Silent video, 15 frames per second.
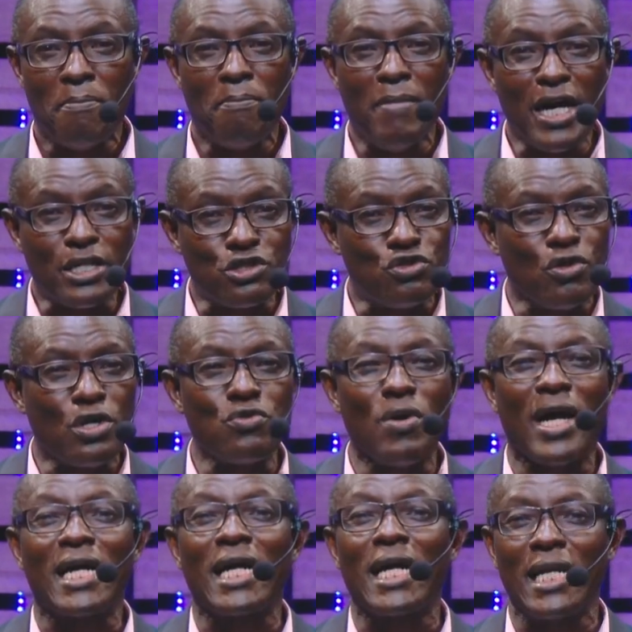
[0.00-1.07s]
Make sure you
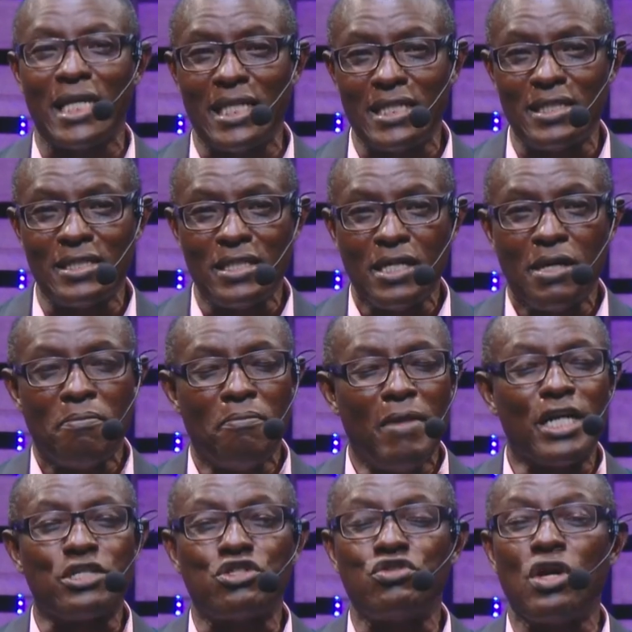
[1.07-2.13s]
are clean.
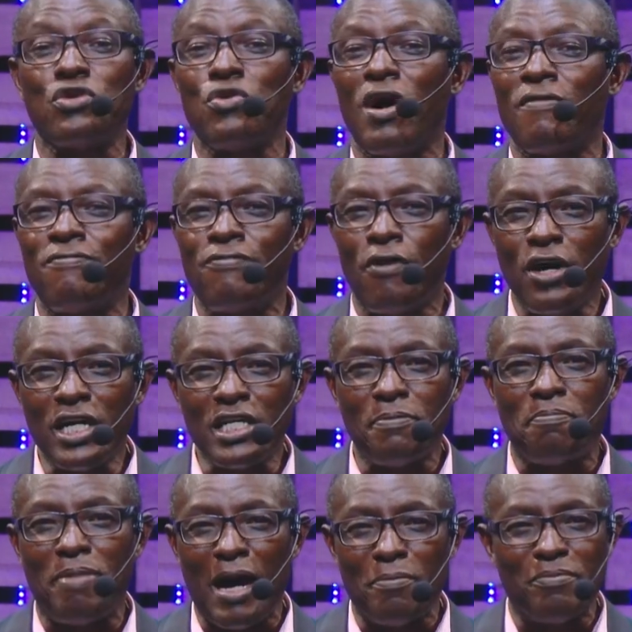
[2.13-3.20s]
Make sure you
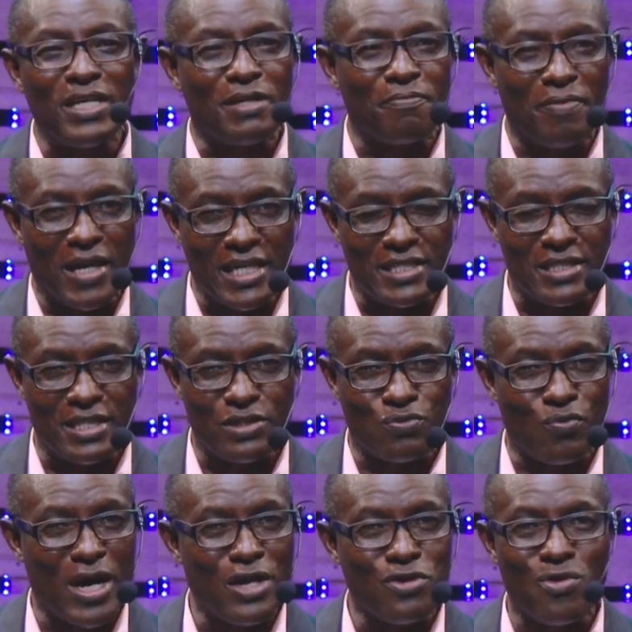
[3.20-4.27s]
avoid public places
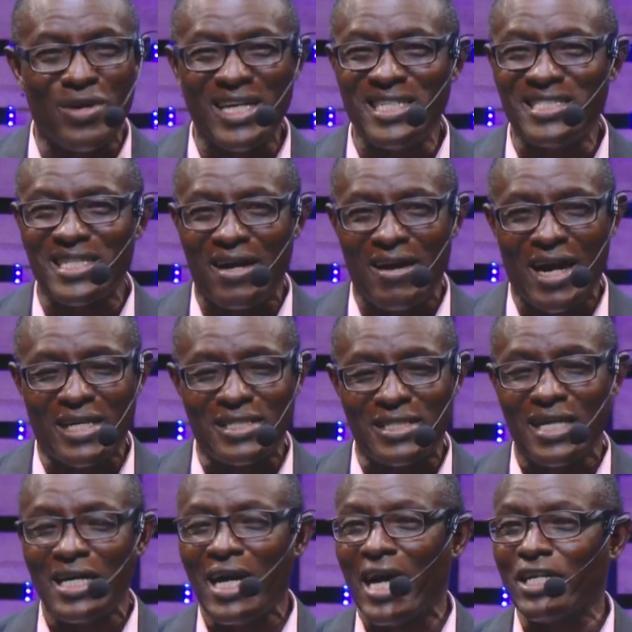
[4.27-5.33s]
where you interact
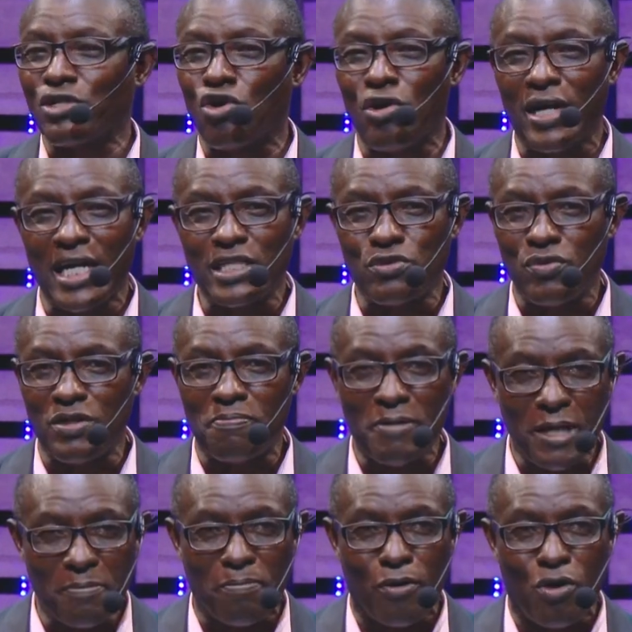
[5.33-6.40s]
and connect with
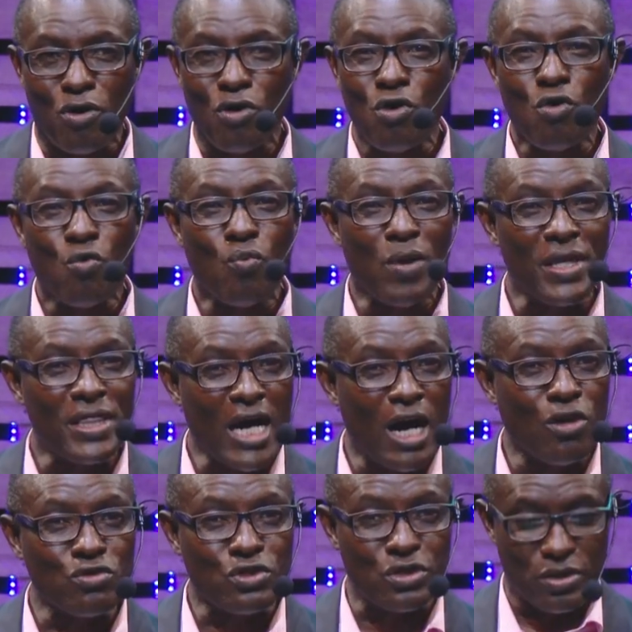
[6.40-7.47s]
people
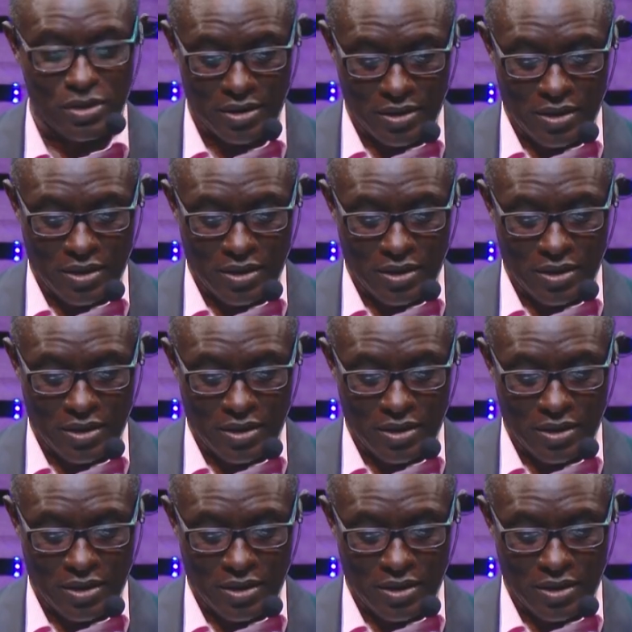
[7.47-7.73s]
without